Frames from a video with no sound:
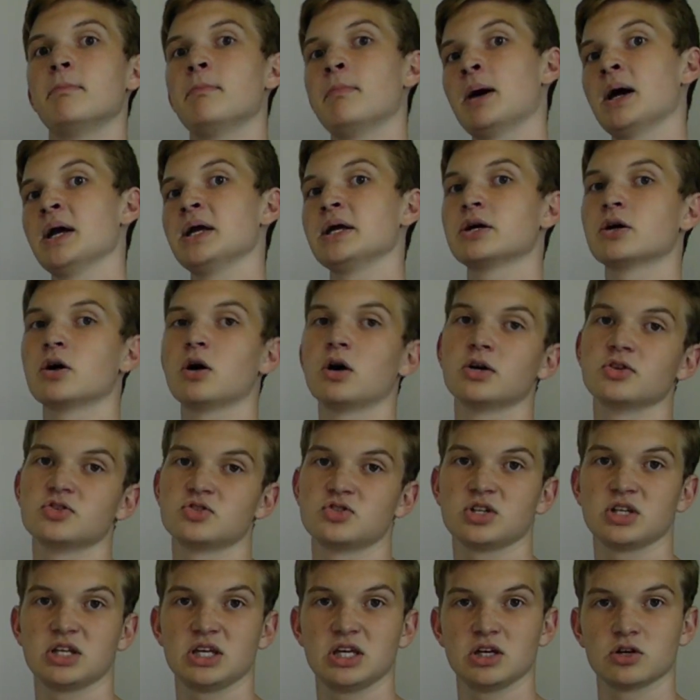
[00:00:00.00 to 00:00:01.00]
might
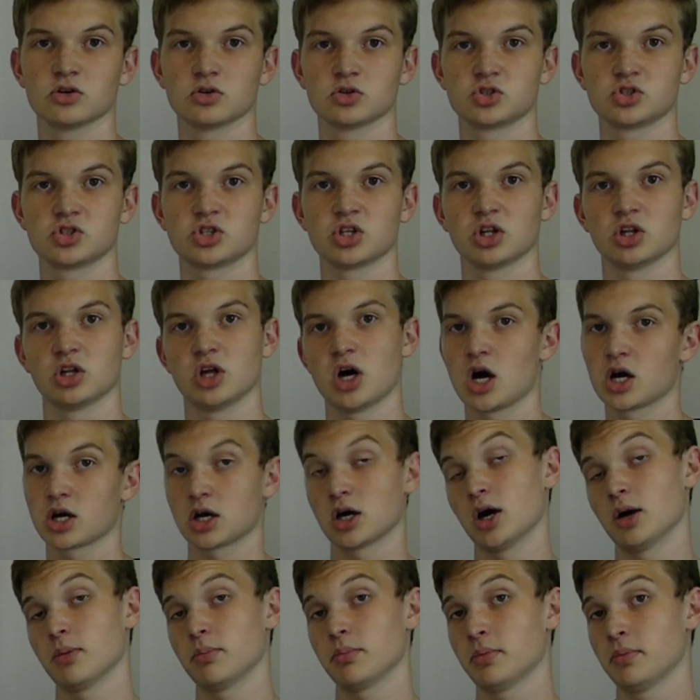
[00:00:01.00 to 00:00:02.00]
cause the gears to lock
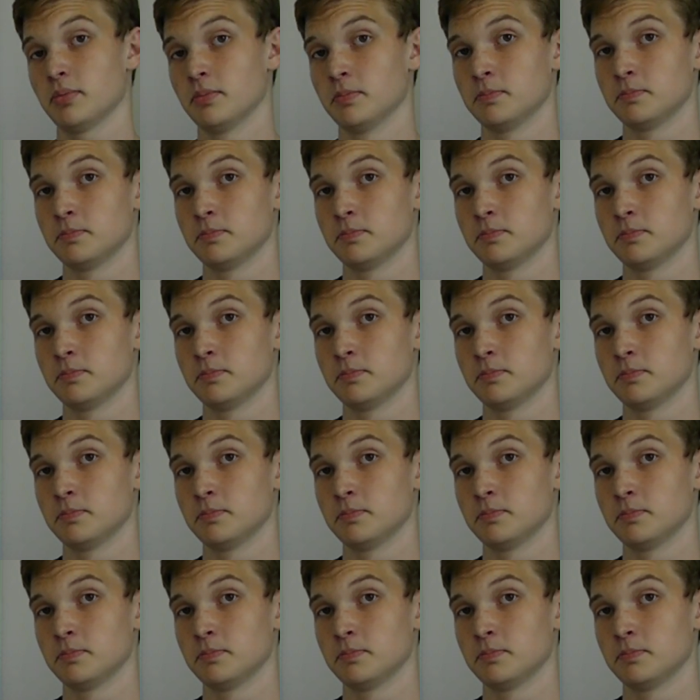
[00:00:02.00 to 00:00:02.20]
up.